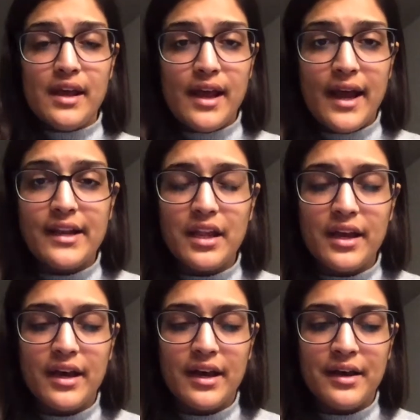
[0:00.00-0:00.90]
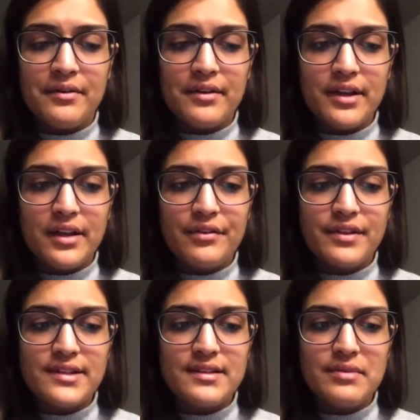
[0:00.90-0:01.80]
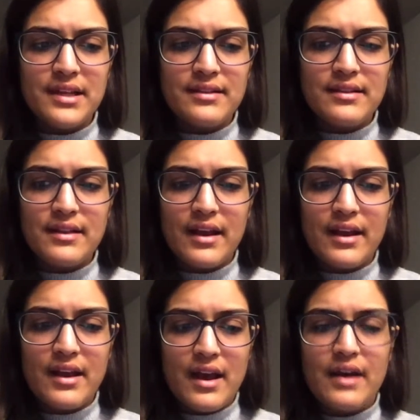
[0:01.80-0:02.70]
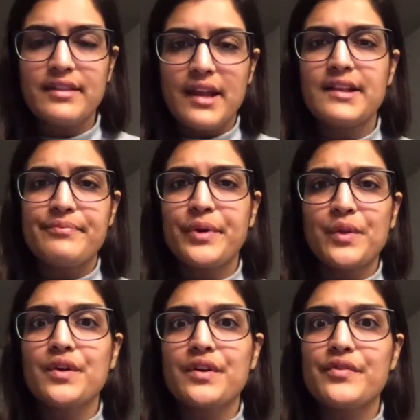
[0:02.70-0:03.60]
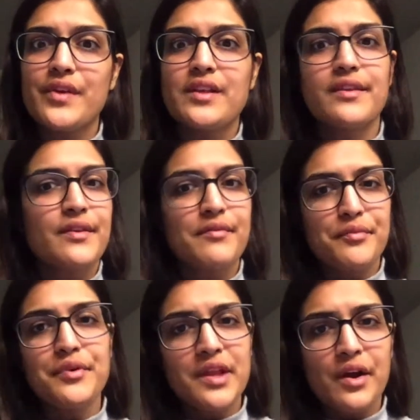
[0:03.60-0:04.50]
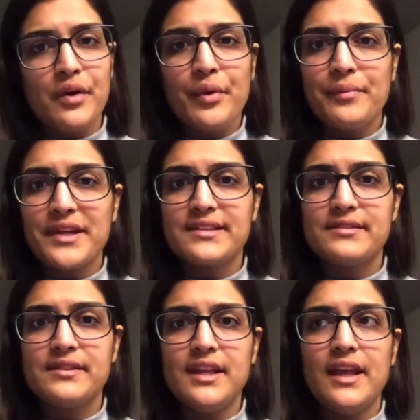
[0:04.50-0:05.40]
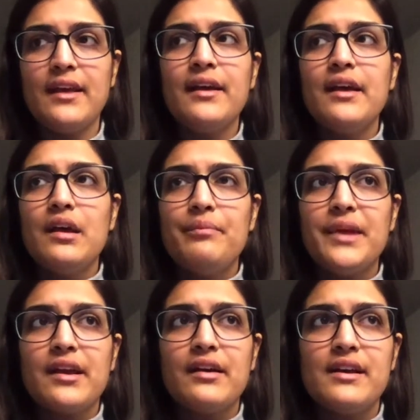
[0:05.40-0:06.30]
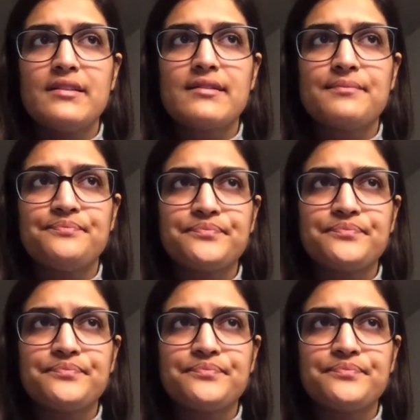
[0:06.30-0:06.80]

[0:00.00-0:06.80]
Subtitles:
And, that's something that as builders, it's really heartwarming to see because